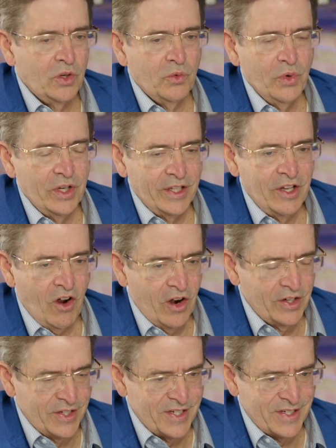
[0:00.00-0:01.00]
really
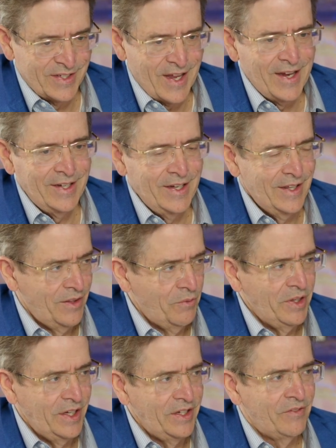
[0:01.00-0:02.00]
hard is this idea that we need to